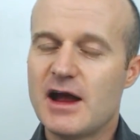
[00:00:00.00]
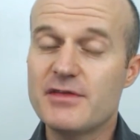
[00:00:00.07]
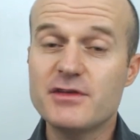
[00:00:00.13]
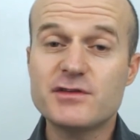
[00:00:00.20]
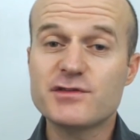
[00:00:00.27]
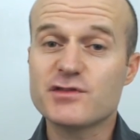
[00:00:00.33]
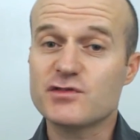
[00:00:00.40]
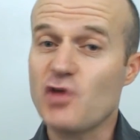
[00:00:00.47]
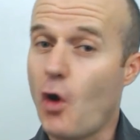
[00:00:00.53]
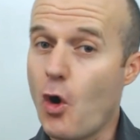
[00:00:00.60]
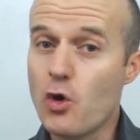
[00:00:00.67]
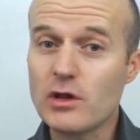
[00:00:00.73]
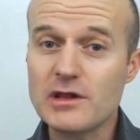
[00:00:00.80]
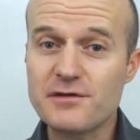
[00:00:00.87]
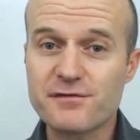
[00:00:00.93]
And this is a
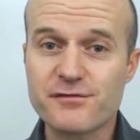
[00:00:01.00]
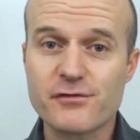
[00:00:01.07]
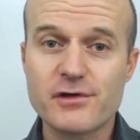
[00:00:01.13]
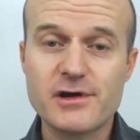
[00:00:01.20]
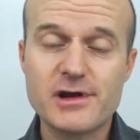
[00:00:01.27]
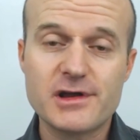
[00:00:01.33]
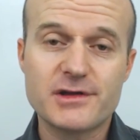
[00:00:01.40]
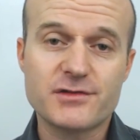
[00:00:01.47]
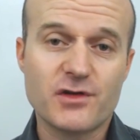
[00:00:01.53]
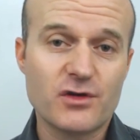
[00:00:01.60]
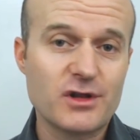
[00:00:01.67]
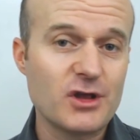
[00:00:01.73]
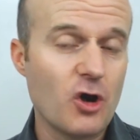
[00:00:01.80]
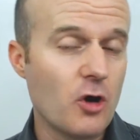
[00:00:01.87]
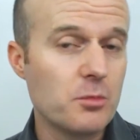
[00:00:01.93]
totally free and
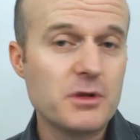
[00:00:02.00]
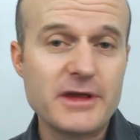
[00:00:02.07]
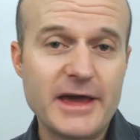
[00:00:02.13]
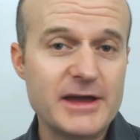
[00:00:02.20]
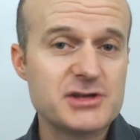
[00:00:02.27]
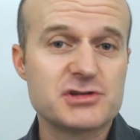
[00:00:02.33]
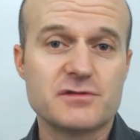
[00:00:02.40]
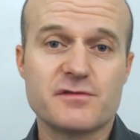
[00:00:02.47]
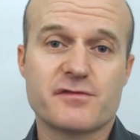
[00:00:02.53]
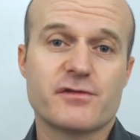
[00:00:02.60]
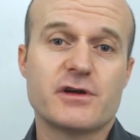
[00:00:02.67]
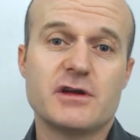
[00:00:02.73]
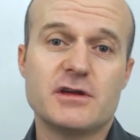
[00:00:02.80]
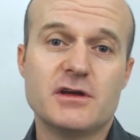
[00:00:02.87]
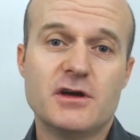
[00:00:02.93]
totally obligation
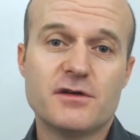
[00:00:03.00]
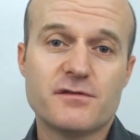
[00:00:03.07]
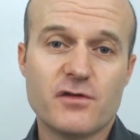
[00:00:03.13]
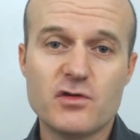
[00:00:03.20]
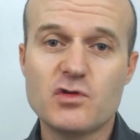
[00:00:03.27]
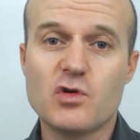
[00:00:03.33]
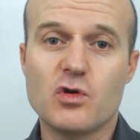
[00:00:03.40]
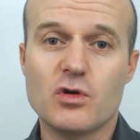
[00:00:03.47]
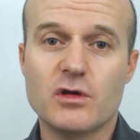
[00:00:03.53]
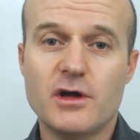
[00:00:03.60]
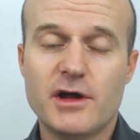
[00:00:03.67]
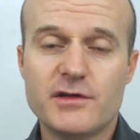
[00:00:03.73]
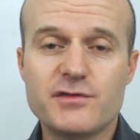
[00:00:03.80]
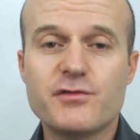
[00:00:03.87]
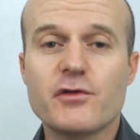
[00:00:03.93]
free phone call.
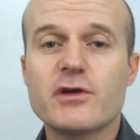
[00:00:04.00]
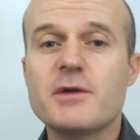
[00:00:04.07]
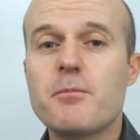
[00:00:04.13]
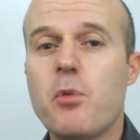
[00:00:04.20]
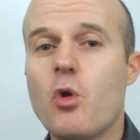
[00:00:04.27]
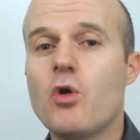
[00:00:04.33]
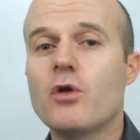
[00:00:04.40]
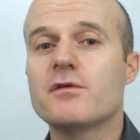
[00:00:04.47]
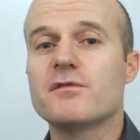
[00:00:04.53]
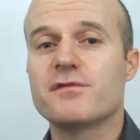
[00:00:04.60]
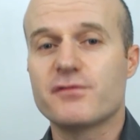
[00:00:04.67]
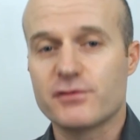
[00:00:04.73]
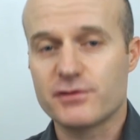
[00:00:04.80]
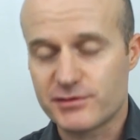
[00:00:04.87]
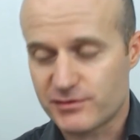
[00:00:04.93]
It's very important
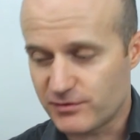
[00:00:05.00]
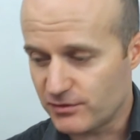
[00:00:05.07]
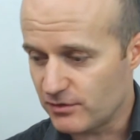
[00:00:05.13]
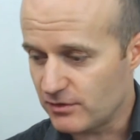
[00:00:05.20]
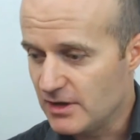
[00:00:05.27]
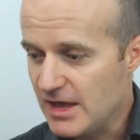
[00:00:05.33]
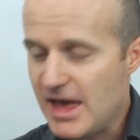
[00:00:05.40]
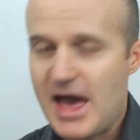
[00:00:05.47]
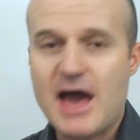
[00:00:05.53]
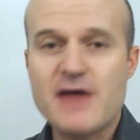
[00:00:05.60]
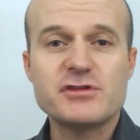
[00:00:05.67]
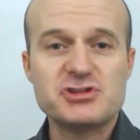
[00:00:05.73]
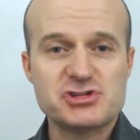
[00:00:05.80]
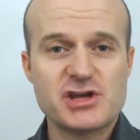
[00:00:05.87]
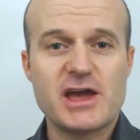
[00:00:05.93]
for us to have
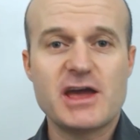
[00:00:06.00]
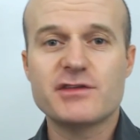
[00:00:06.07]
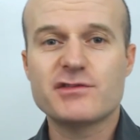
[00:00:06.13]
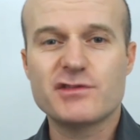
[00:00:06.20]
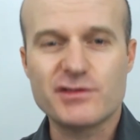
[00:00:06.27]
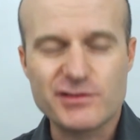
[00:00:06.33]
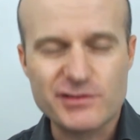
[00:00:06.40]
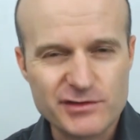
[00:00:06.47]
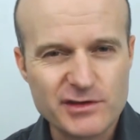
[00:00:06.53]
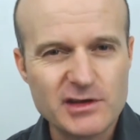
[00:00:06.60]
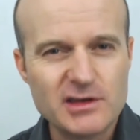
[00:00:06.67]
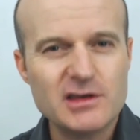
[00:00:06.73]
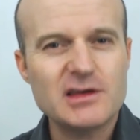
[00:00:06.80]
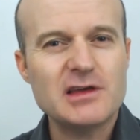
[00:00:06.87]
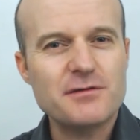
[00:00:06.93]
a chance to
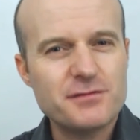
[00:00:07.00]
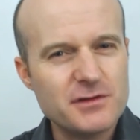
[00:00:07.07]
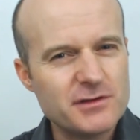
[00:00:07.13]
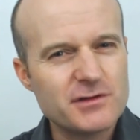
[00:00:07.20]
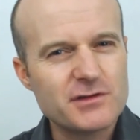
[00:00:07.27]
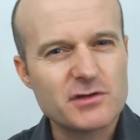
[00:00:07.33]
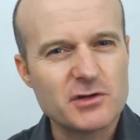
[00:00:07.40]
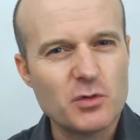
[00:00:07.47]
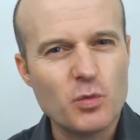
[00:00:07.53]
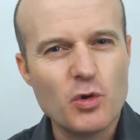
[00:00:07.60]
see if this is going to